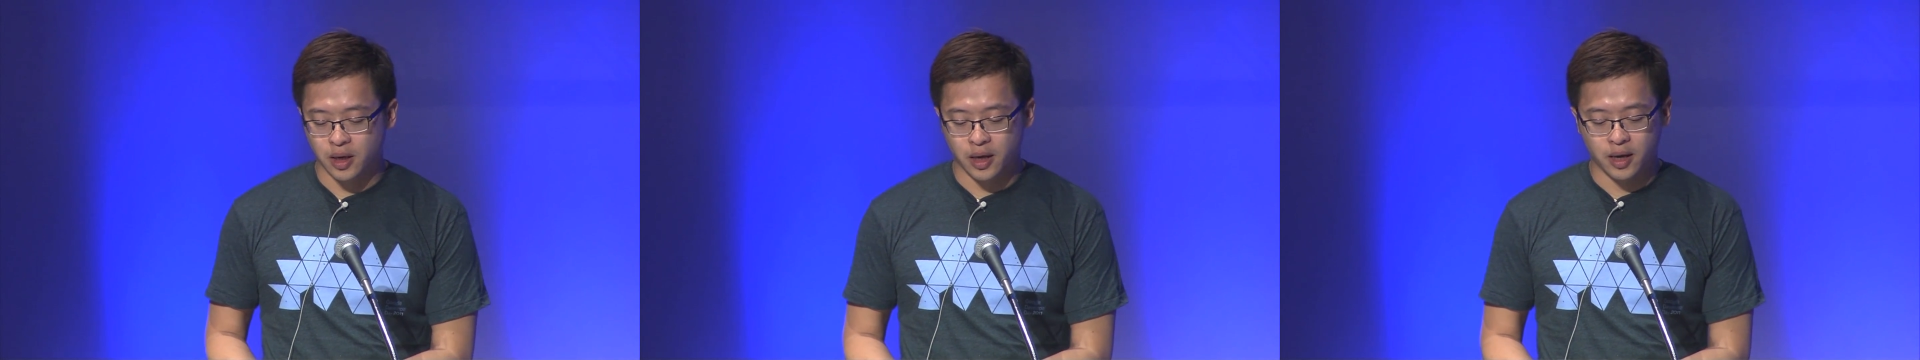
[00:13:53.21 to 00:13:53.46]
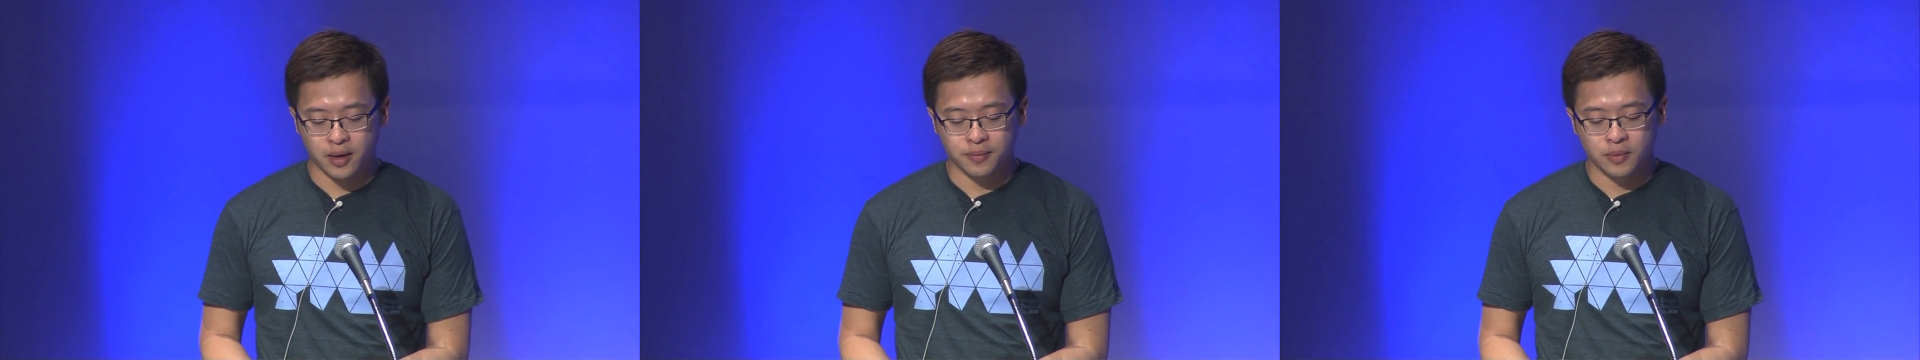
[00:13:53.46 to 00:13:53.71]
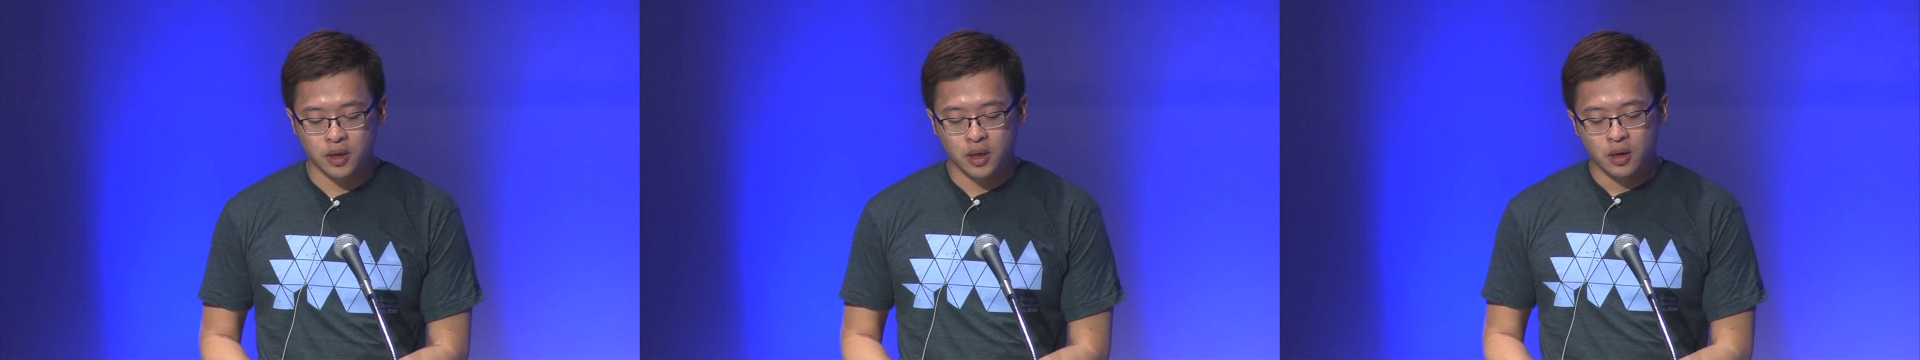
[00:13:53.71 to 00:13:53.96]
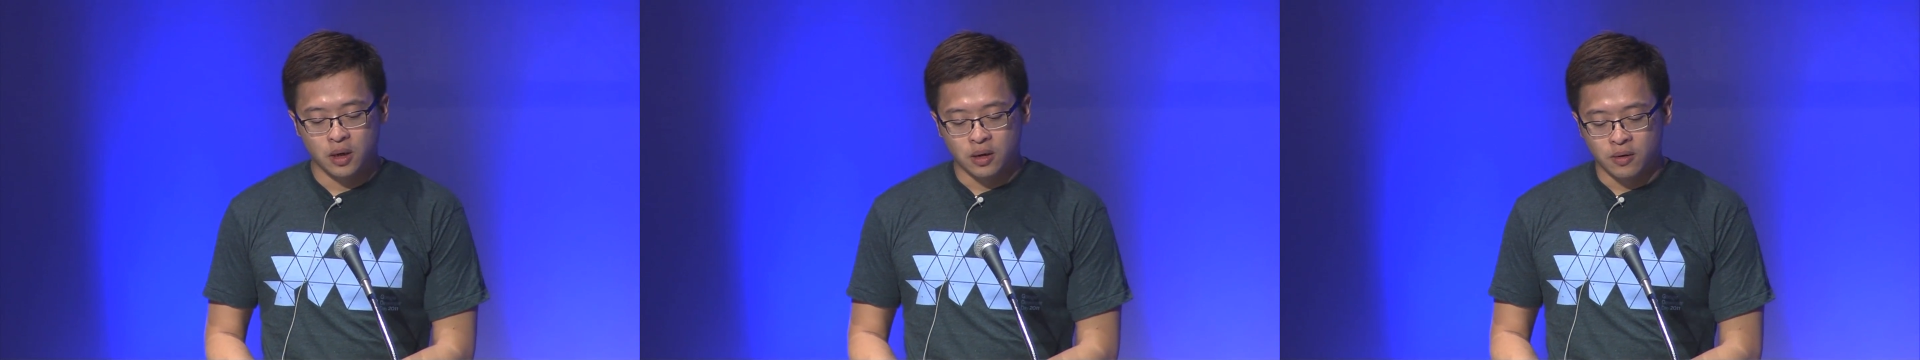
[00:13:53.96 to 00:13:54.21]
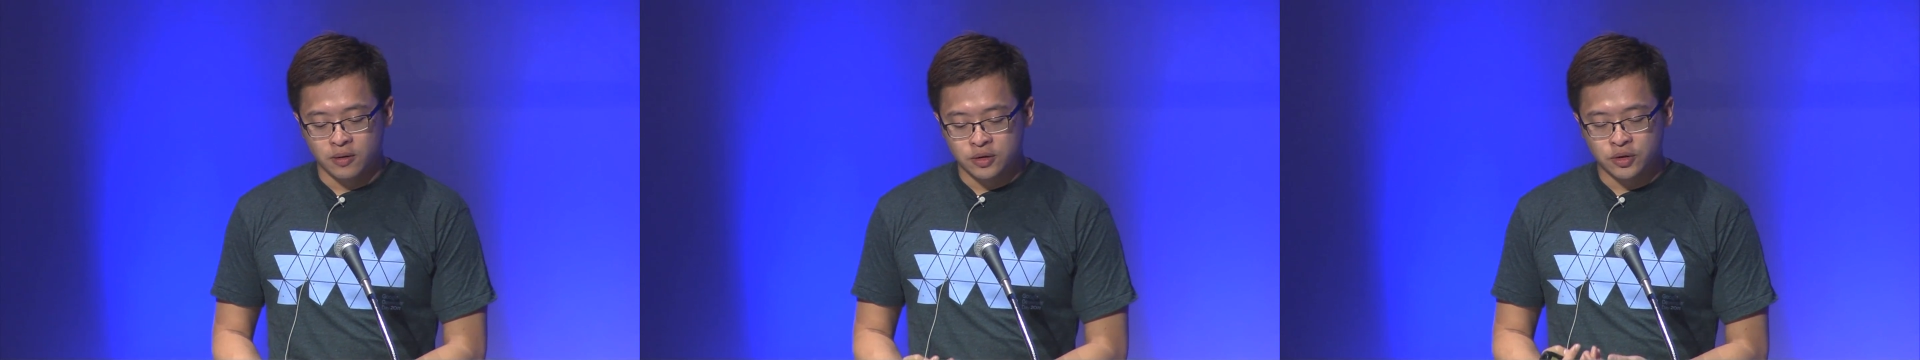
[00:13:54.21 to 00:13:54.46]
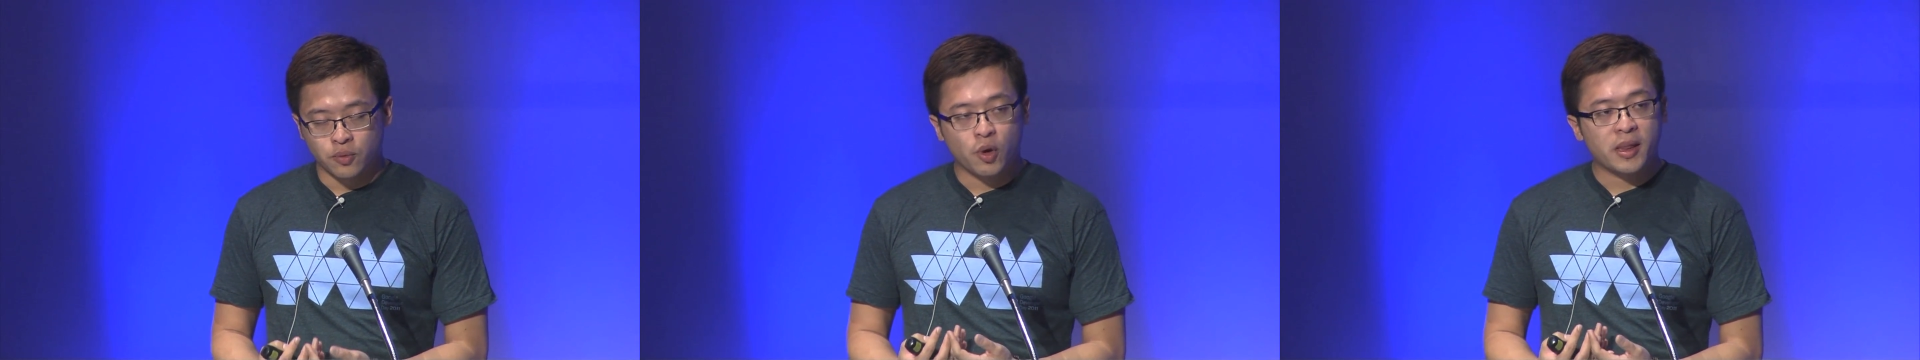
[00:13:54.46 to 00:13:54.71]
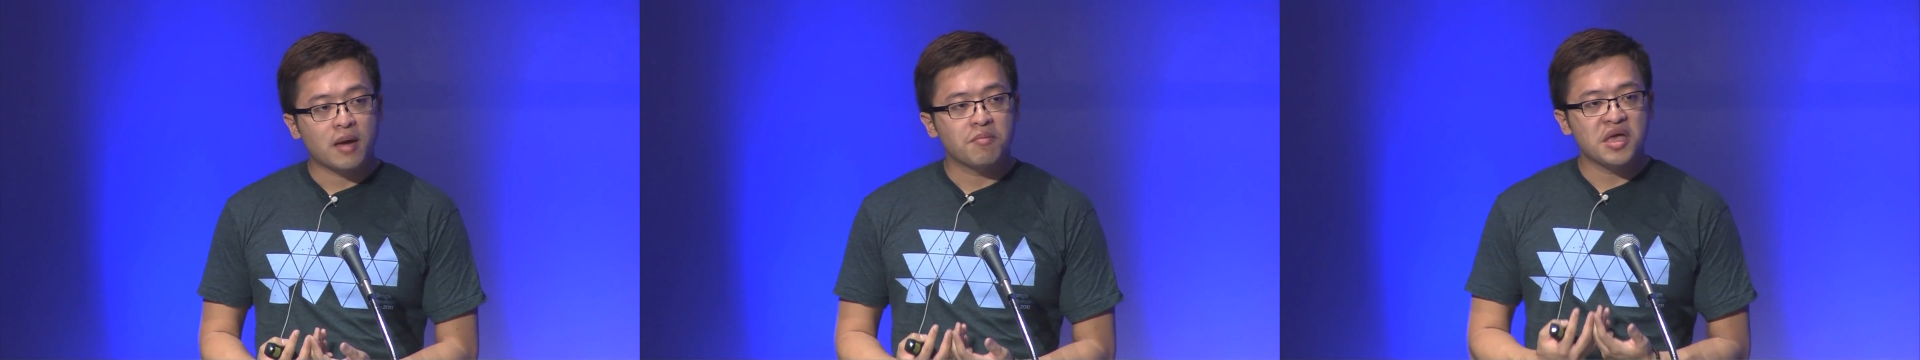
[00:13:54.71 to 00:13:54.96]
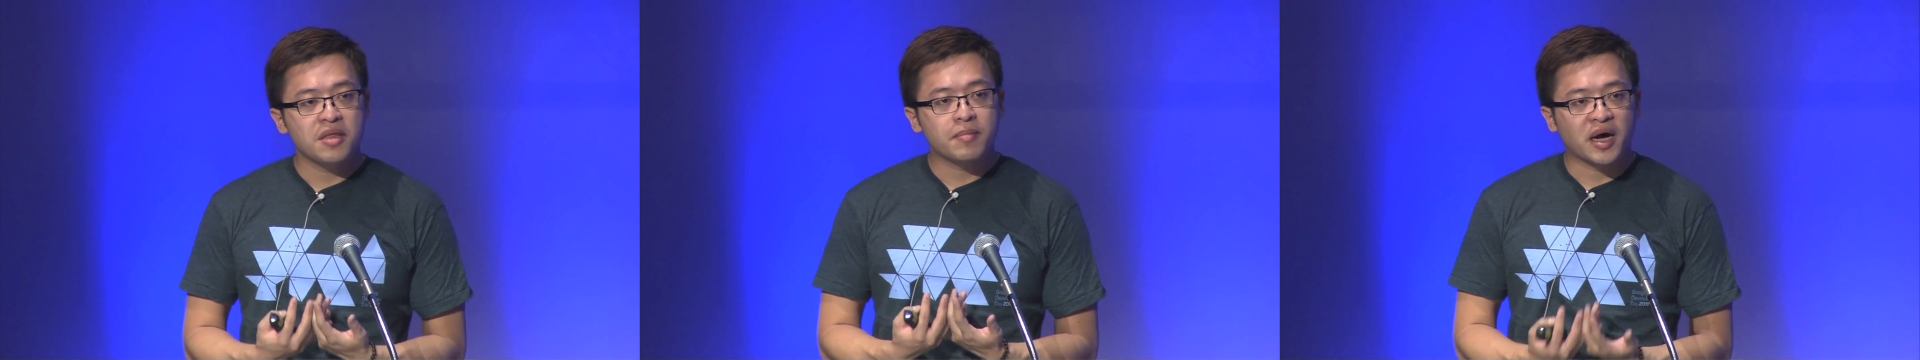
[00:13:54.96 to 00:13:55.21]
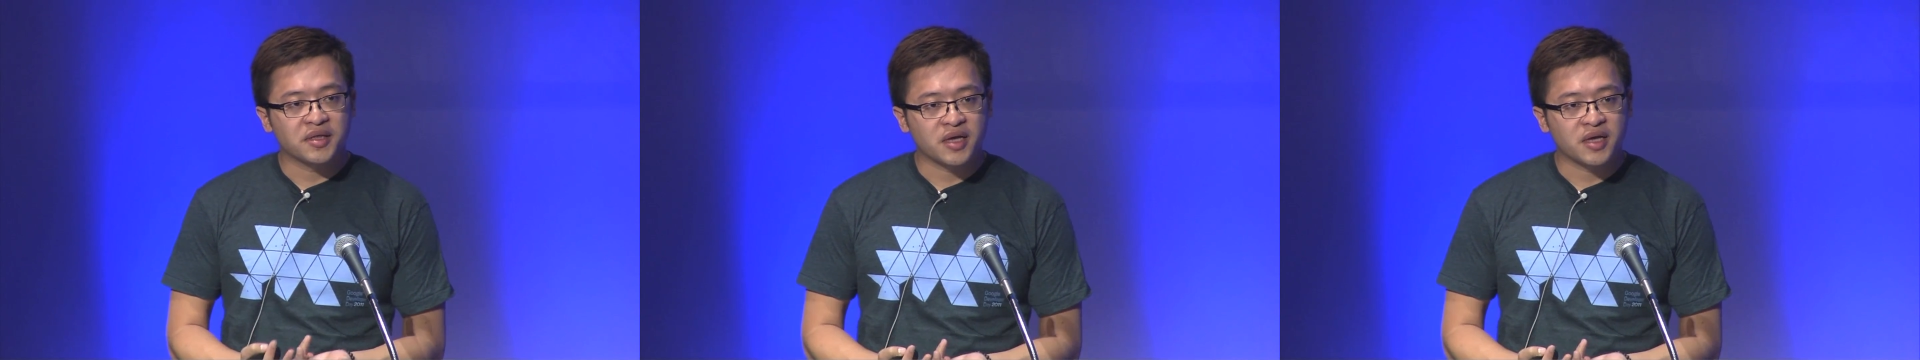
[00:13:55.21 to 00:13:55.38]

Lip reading: And so what I mean by